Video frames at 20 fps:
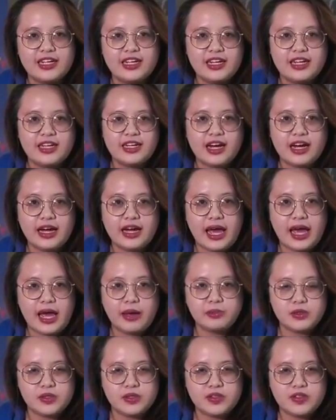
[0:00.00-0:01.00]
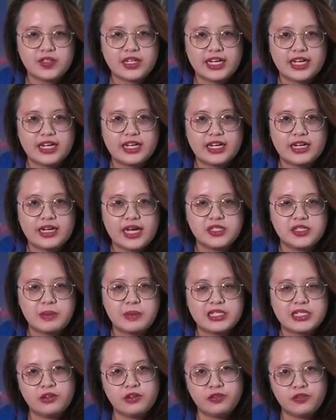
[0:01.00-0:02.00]
apps today,
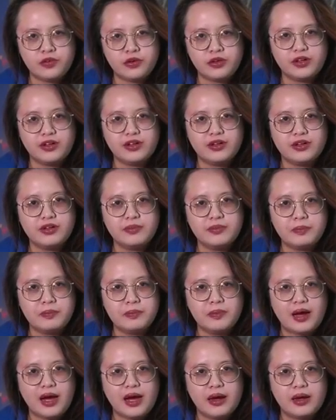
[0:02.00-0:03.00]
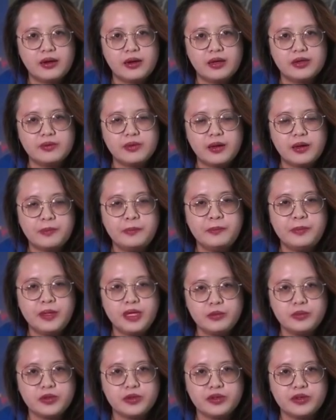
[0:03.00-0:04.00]
especially for a pink
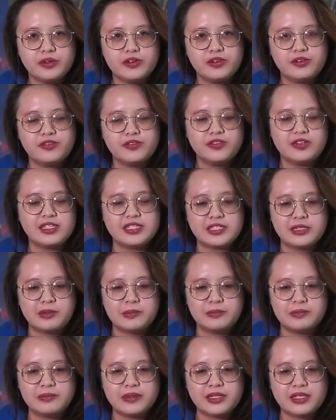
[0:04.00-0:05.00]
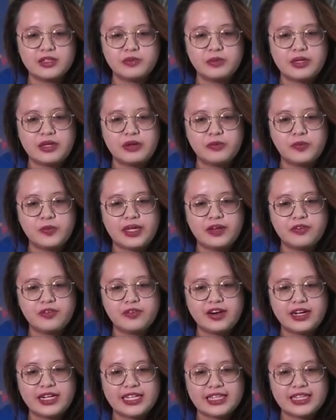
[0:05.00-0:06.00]
book, for example. We
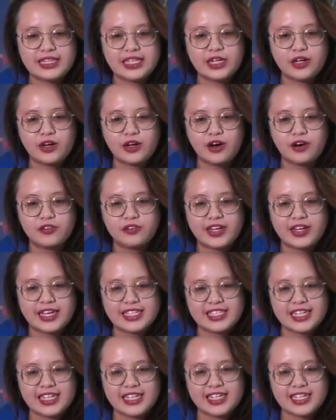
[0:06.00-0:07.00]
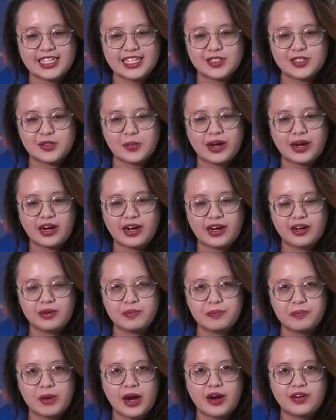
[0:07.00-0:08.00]
rarely think of case studies where
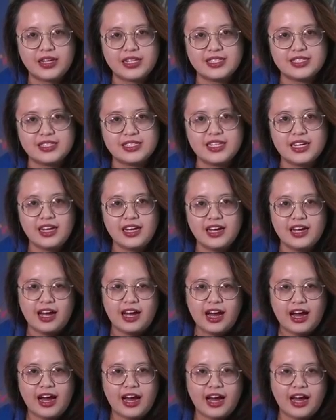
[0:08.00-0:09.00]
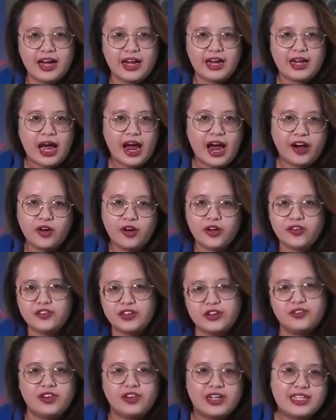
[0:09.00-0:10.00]
parents are of
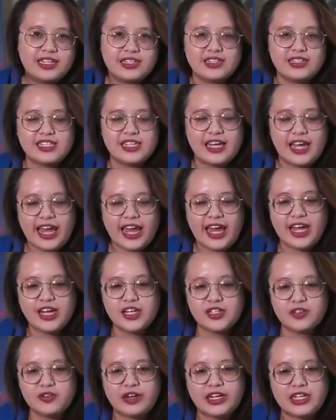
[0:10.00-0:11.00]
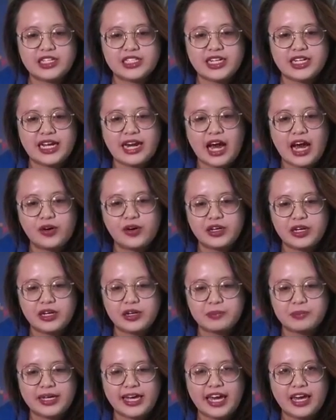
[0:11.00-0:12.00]
different age range and how they
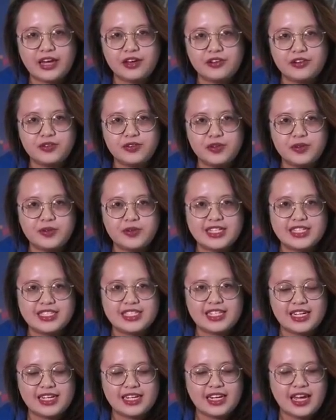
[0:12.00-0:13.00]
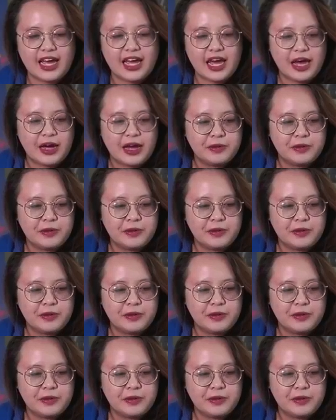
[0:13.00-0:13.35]
behave towards that app.